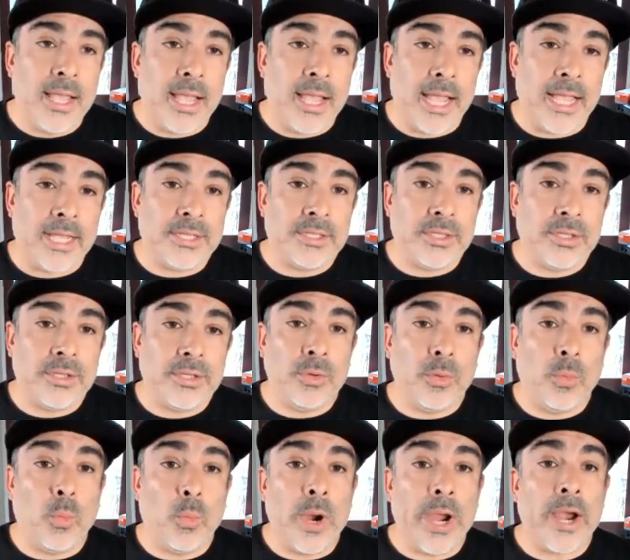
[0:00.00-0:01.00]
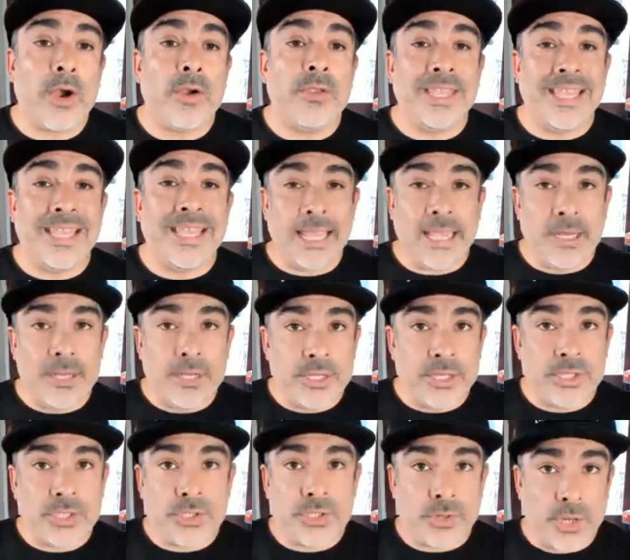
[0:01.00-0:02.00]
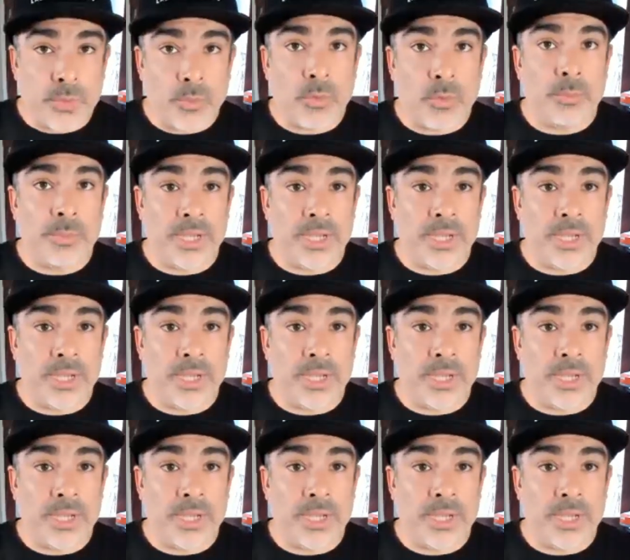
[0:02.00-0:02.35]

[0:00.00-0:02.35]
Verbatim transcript: as to where the industry will be